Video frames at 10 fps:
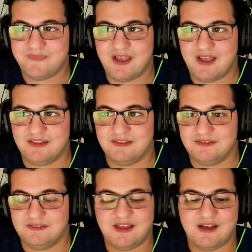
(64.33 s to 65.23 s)
And
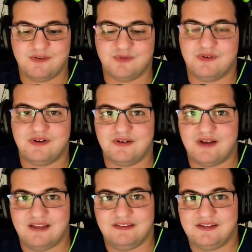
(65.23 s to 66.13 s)
now,
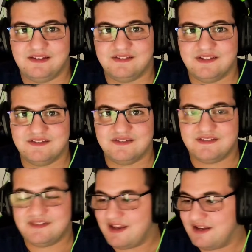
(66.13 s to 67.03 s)
I think
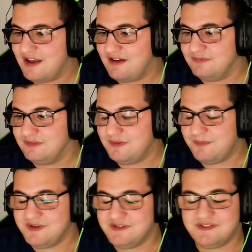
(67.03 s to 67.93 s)
since I have the
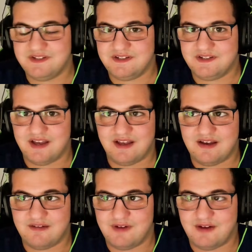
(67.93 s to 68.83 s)
PC, I
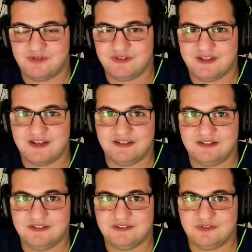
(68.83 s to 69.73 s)
have everything I
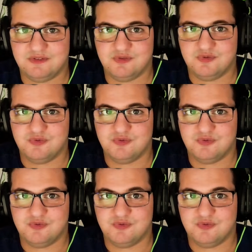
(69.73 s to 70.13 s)
need to